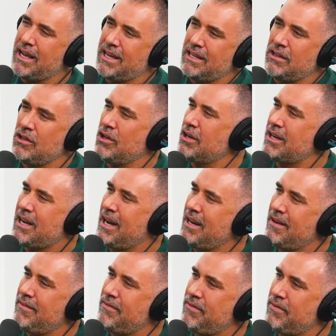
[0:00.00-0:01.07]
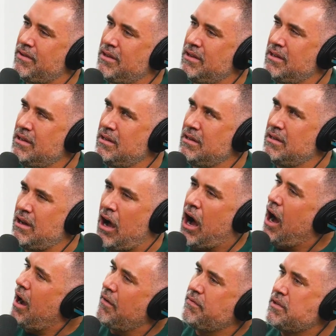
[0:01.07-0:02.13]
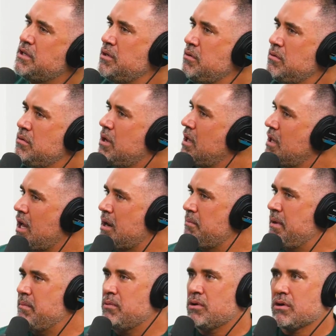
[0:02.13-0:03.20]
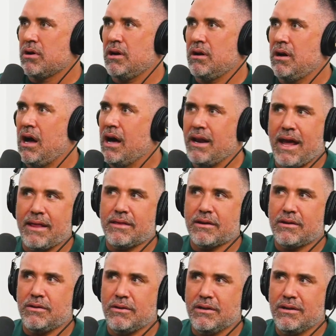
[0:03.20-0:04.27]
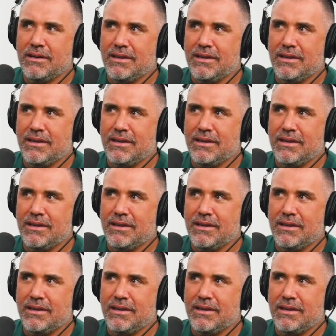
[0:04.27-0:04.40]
It can look kind of off to a lot of people, or uh, unethical.